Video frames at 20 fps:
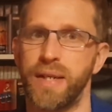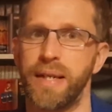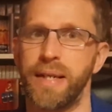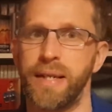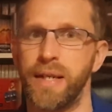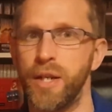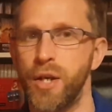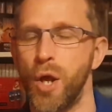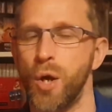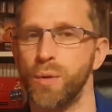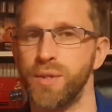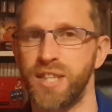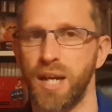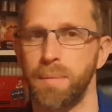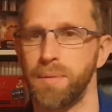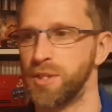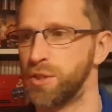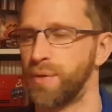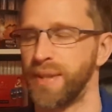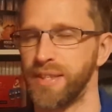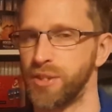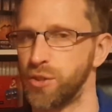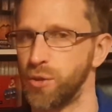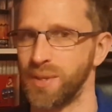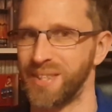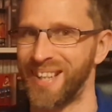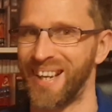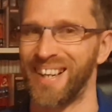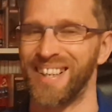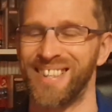low damage rate, so
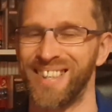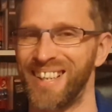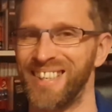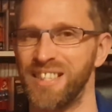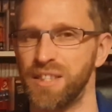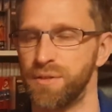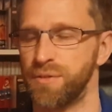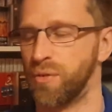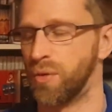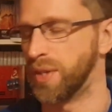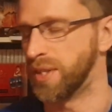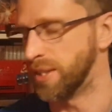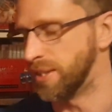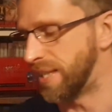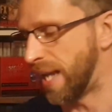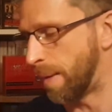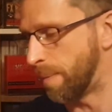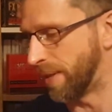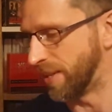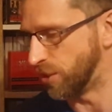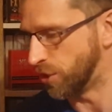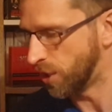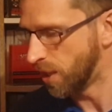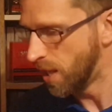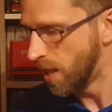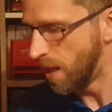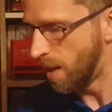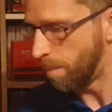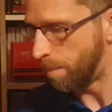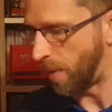it takes ages for it to damage.
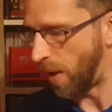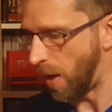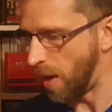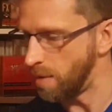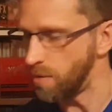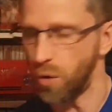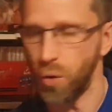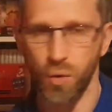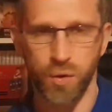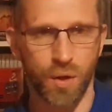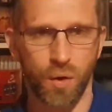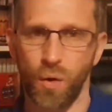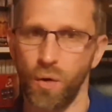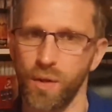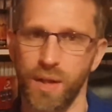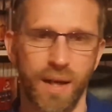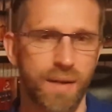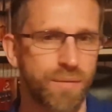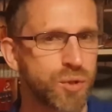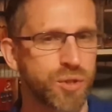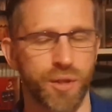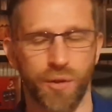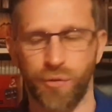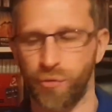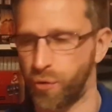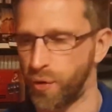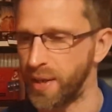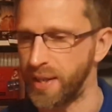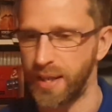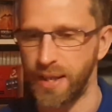But all the levels are
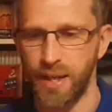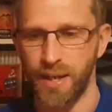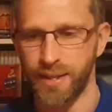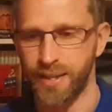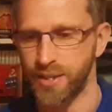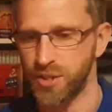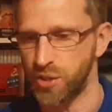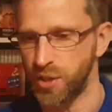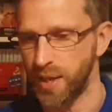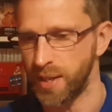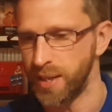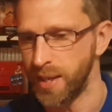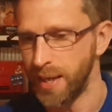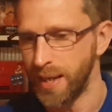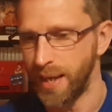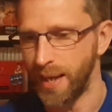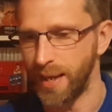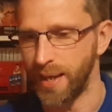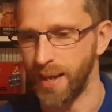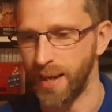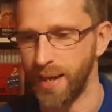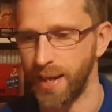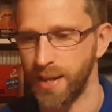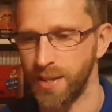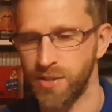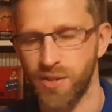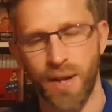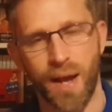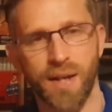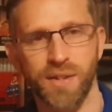3D, like I say. It
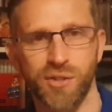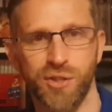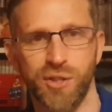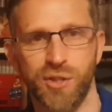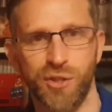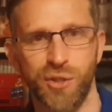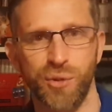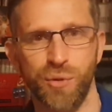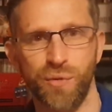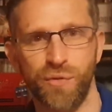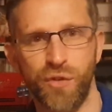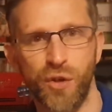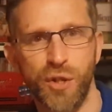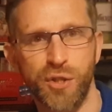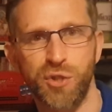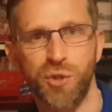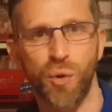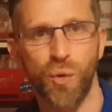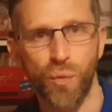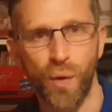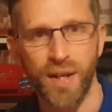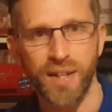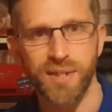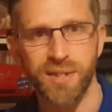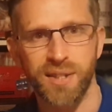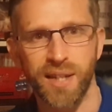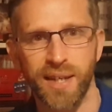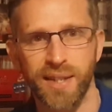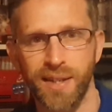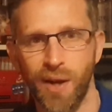is an answer to Virtua
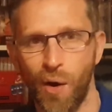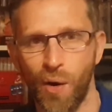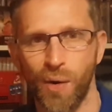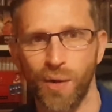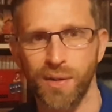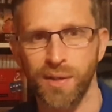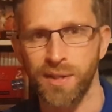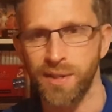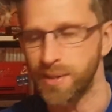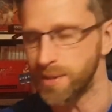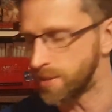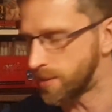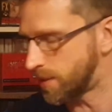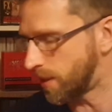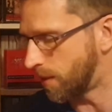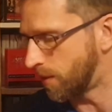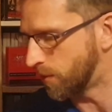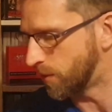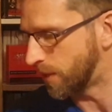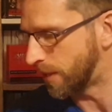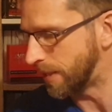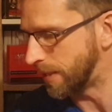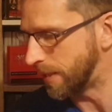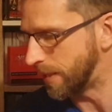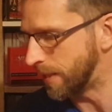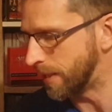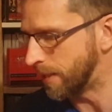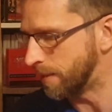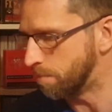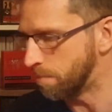Racing on
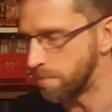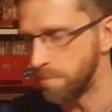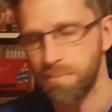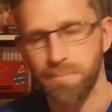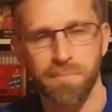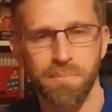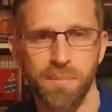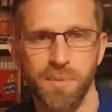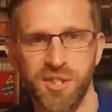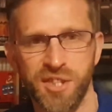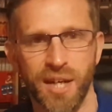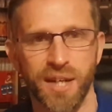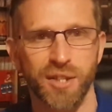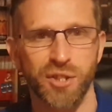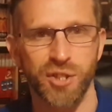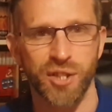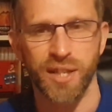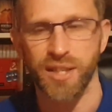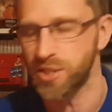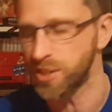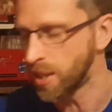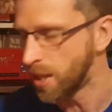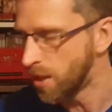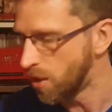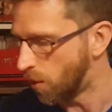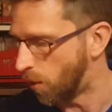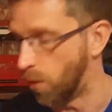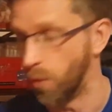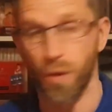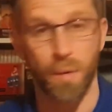the Genesis,
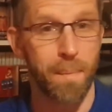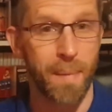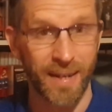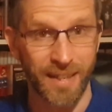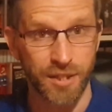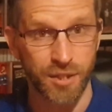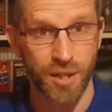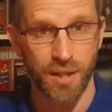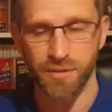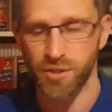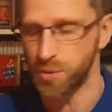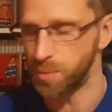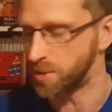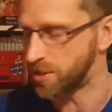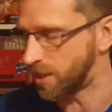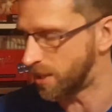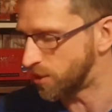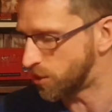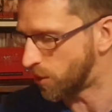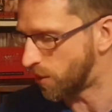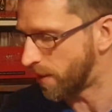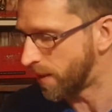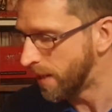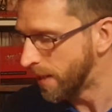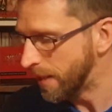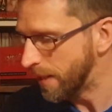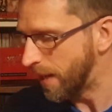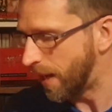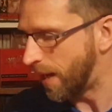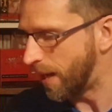or the Mega Drive, should we say? Sorry.
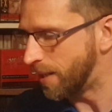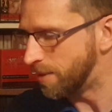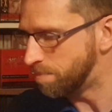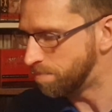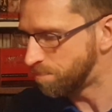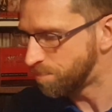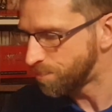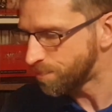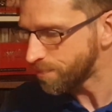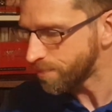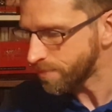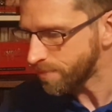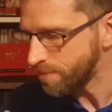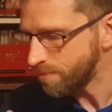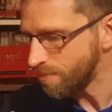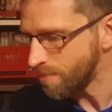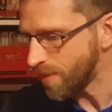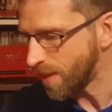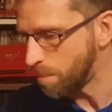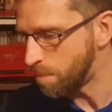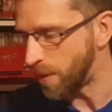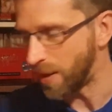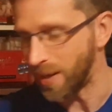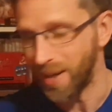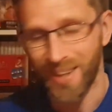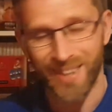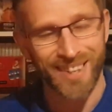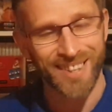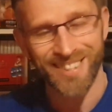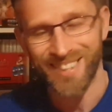But
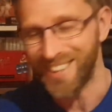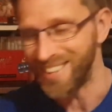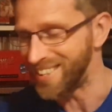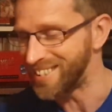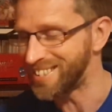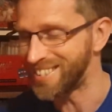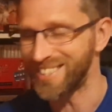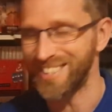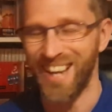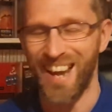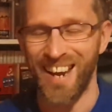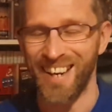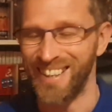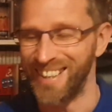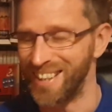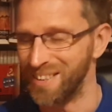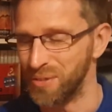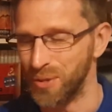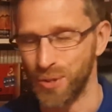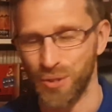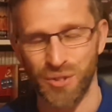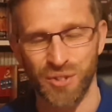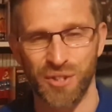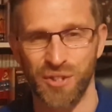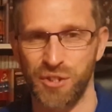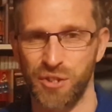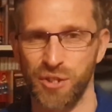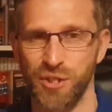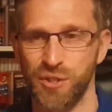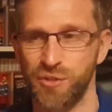like I say, there's 8 levels
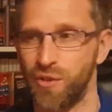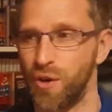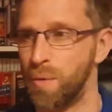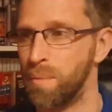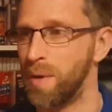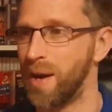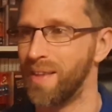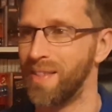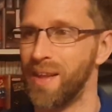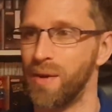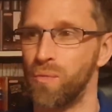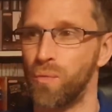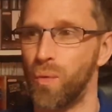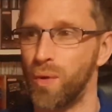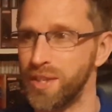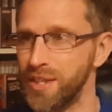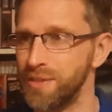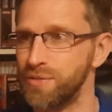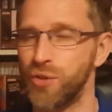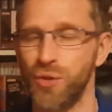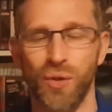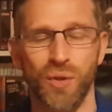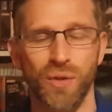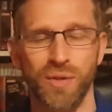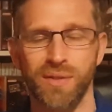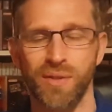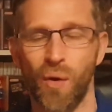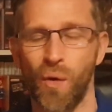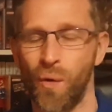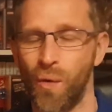to choose from, and then when you've
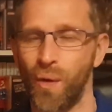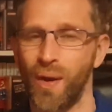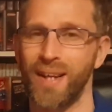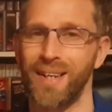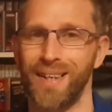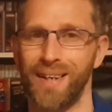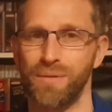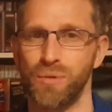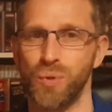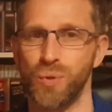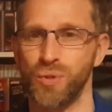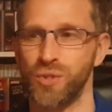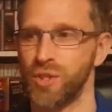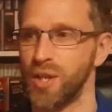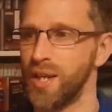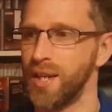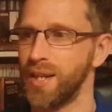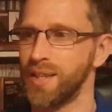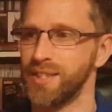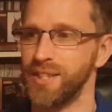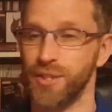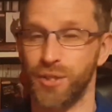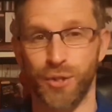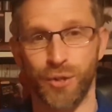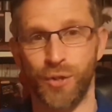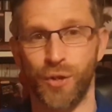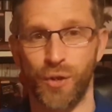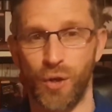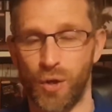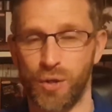done all 8 levels, you
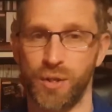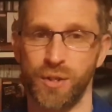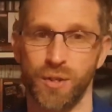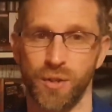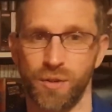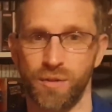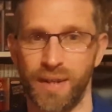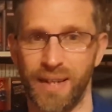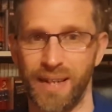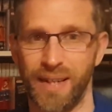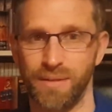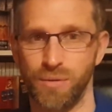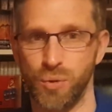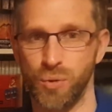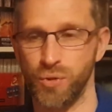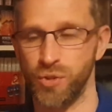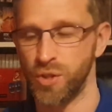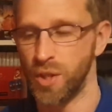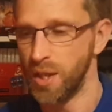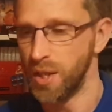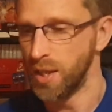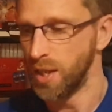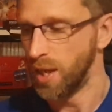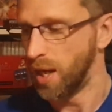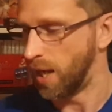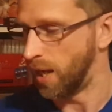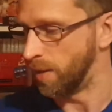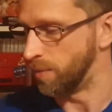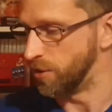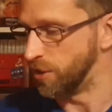can unlock another 8 levels.
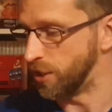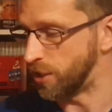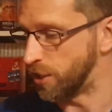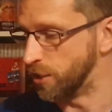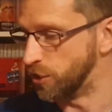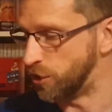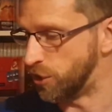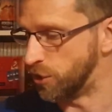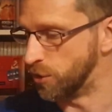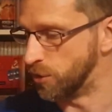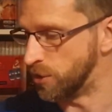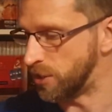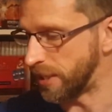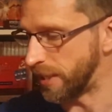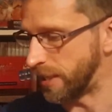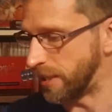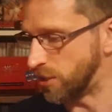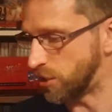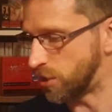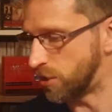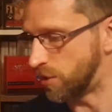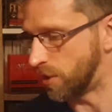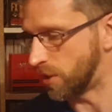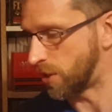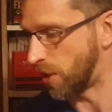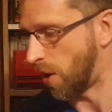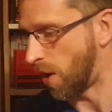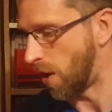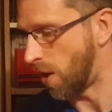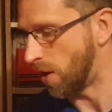You can choose each
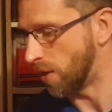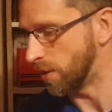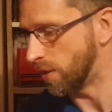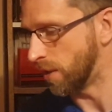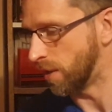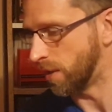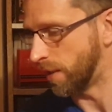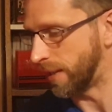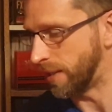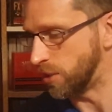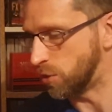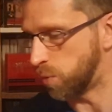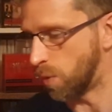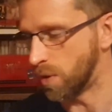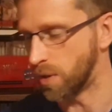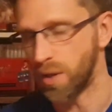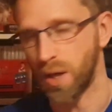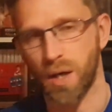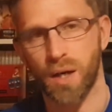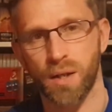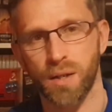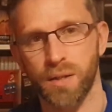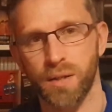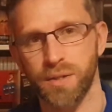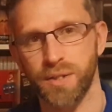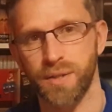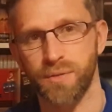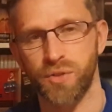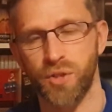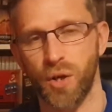one car.
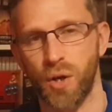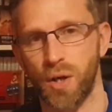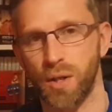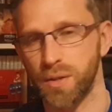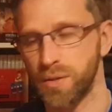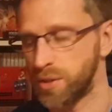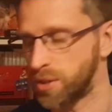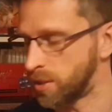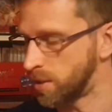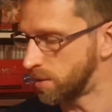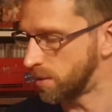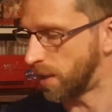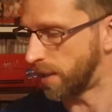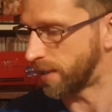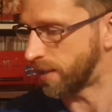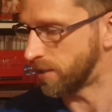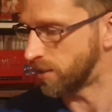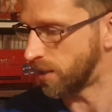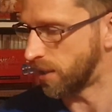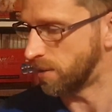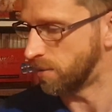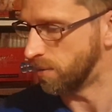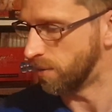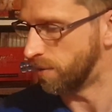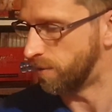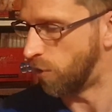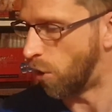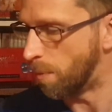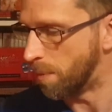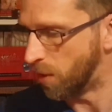You've got, like I say, the
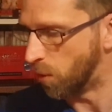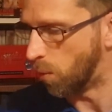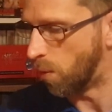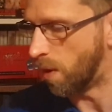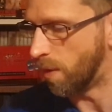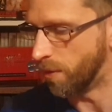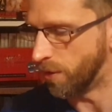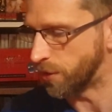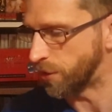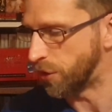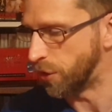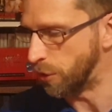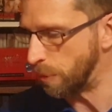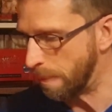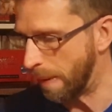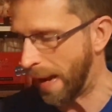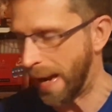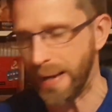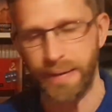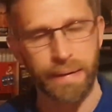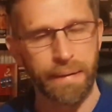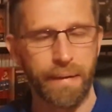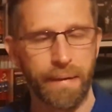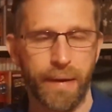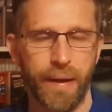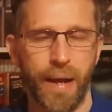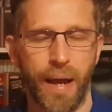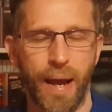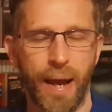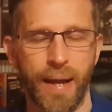Formula 1, the coupe,
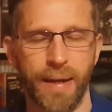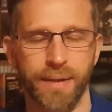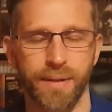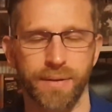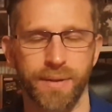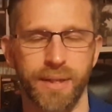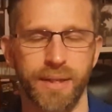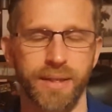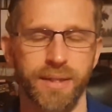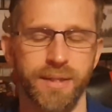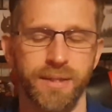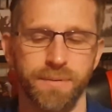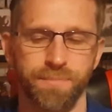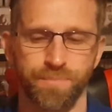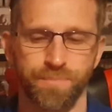and the